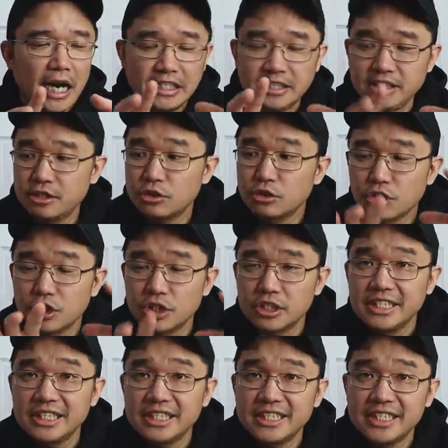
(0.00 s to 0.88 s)
I still
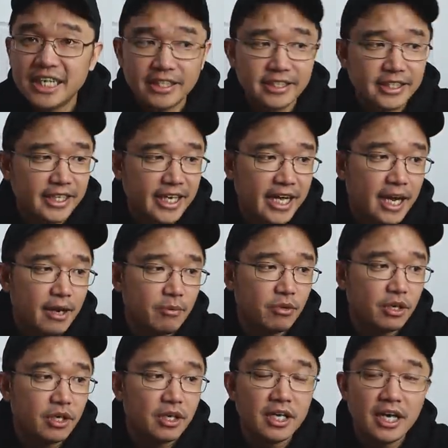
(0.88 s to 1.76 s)
couldn't detect the
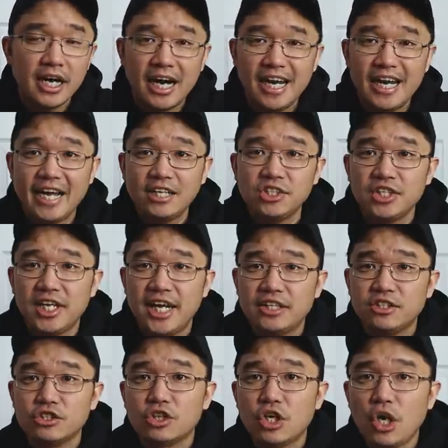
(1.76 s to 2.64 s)
camera. I actually
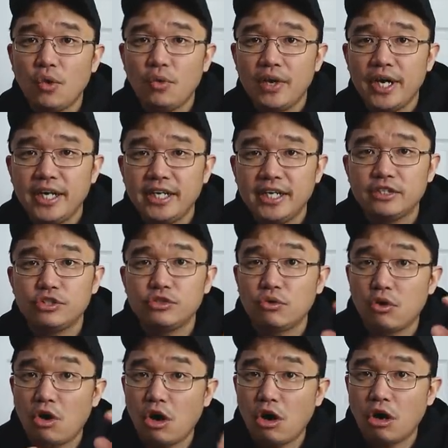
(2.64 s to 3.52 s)
had to go in
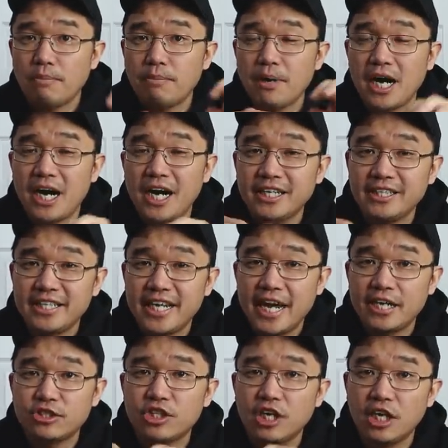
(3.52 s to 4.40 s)
and do
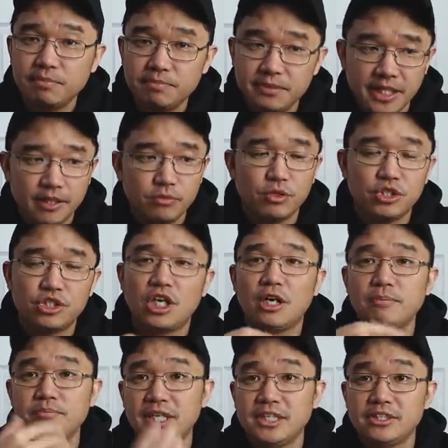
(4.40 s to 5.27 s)
rpi-update,
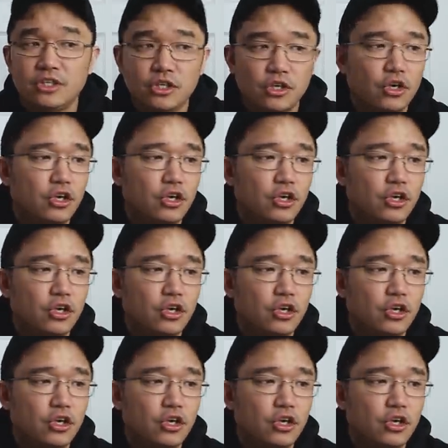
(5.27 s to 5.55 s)
which updates the